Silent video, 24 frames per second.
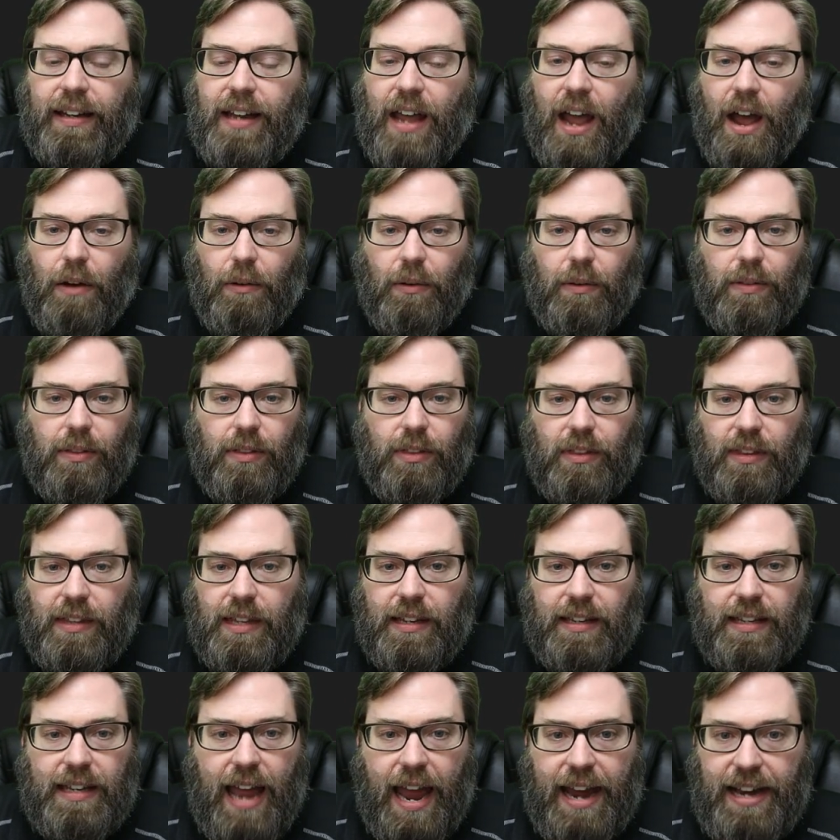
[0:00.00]
Now,
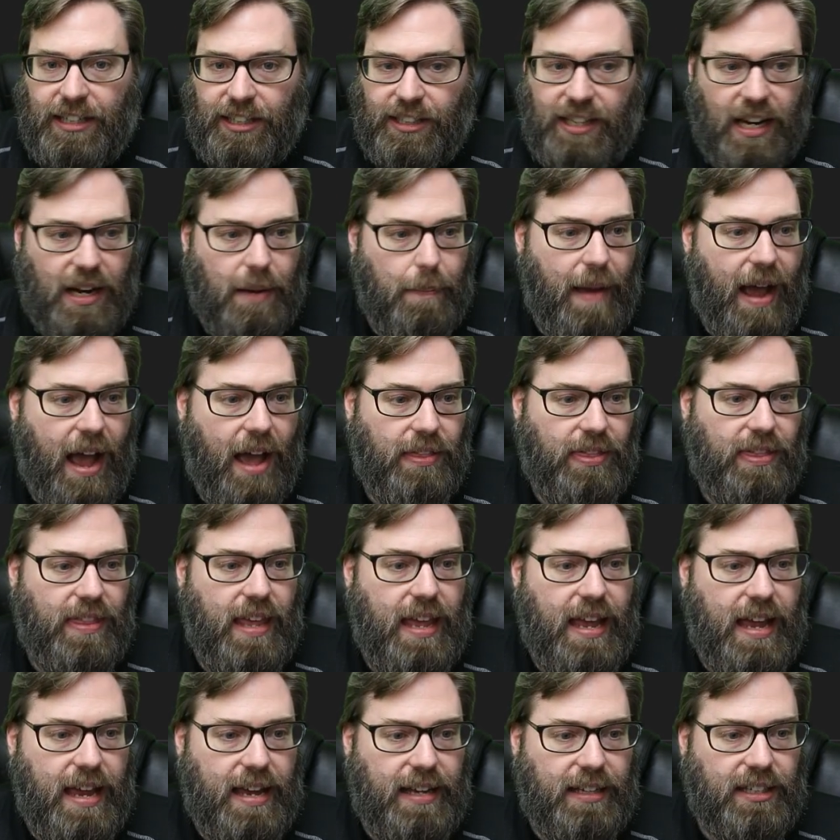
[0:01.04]
the nice thing
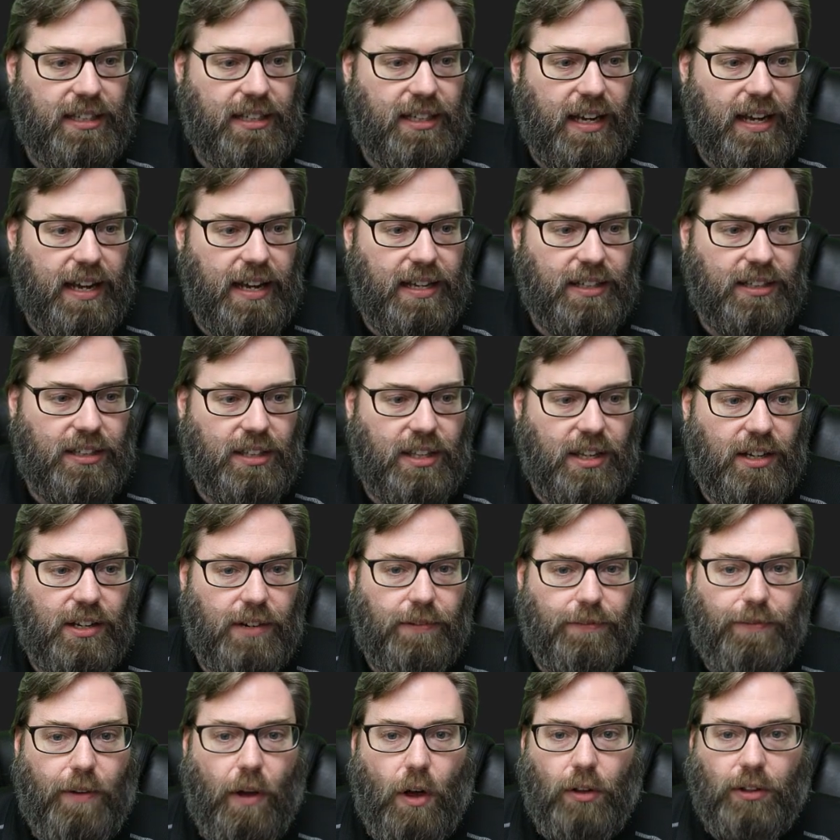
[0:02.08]
about this is
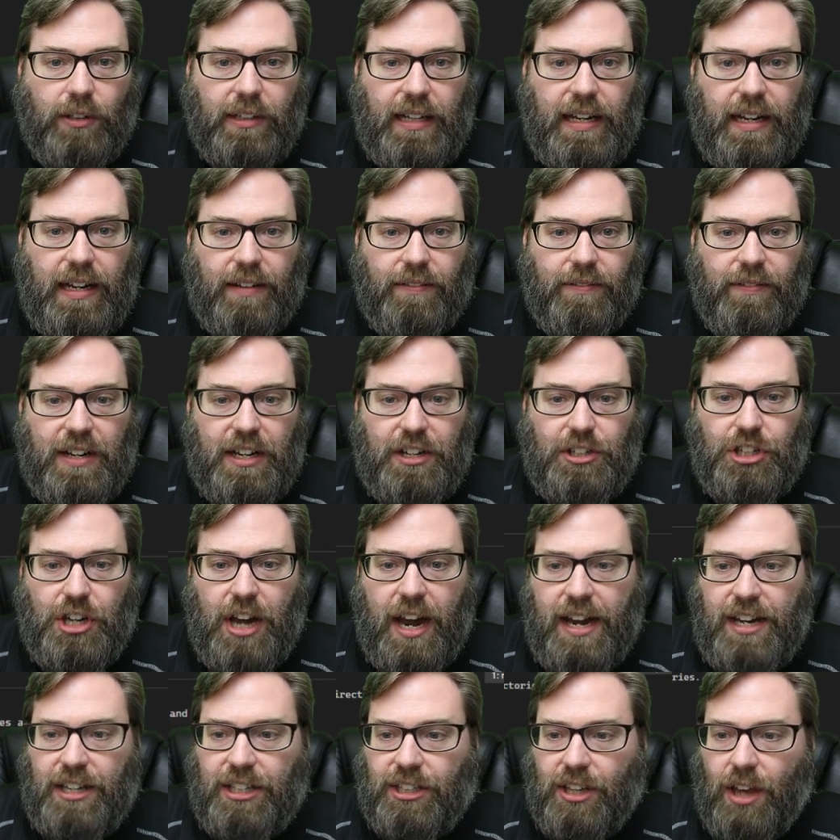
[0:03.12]
the
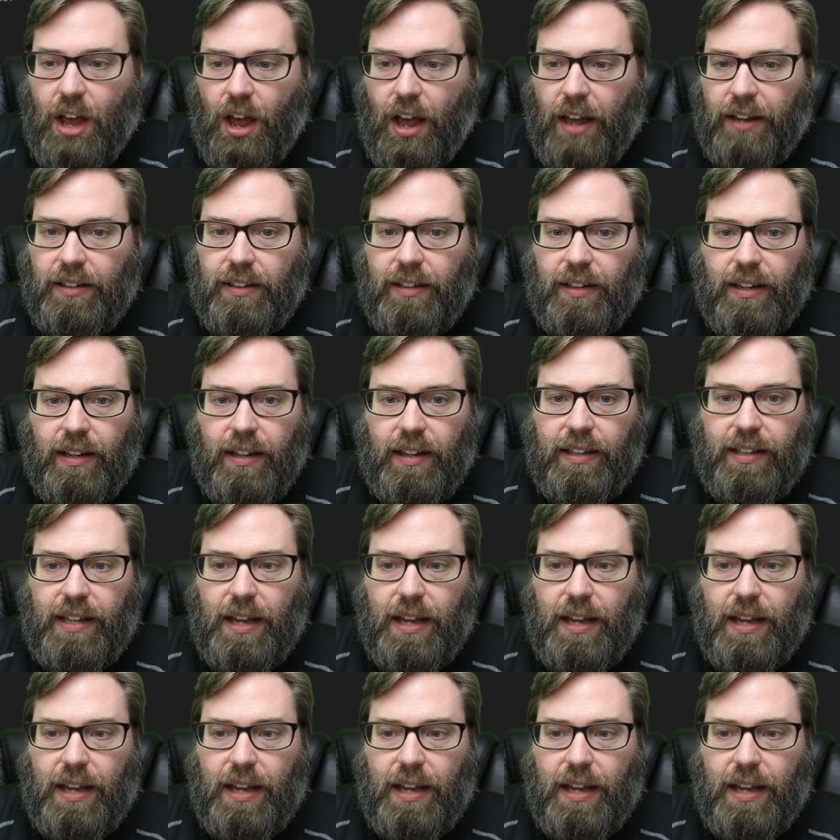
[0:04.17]
default-env.json